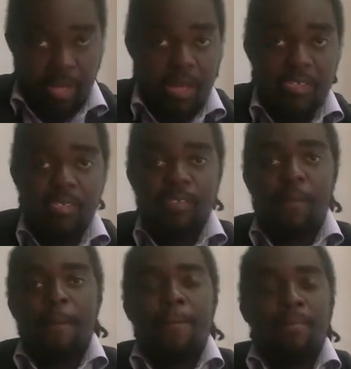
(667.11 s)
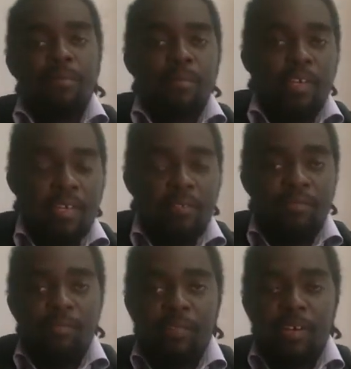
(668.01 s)
as
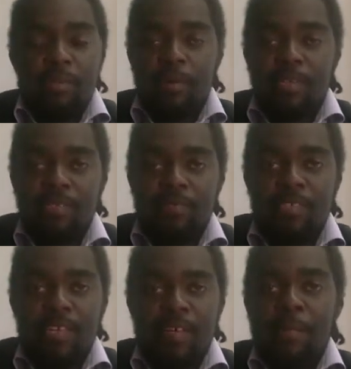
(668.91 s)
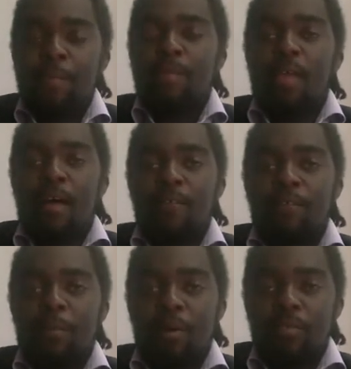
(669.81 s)
in radioactive decay,
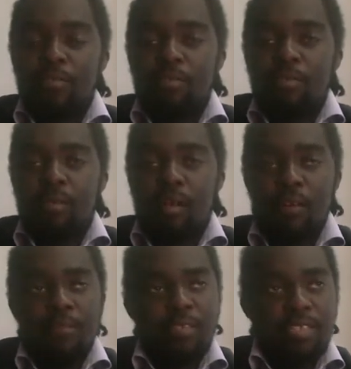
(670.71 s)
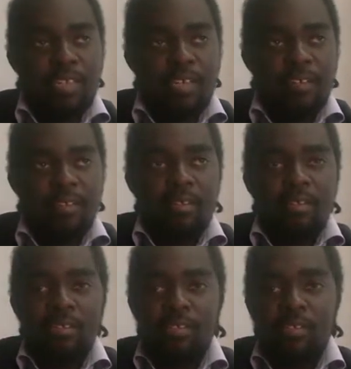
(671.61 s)
alpha decay
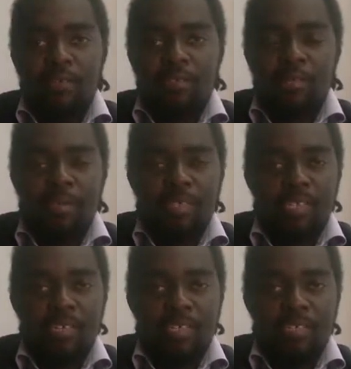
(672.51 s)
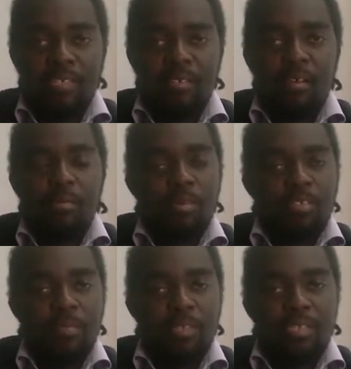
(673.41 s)
conserves the mass energy,
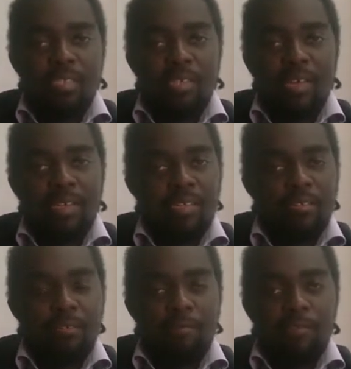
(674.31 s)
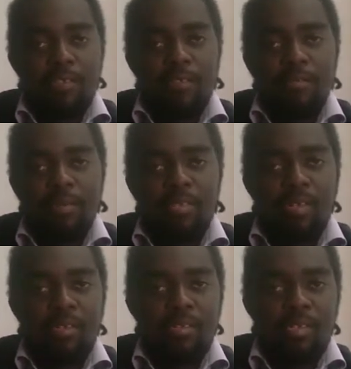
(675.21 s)
whilst beta decay did not conserve the mass
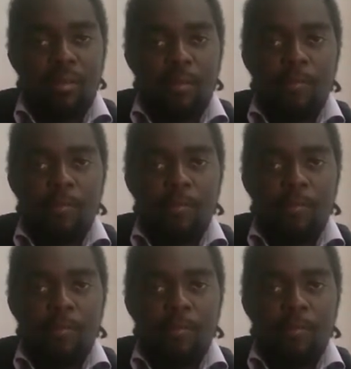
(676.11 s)
energy.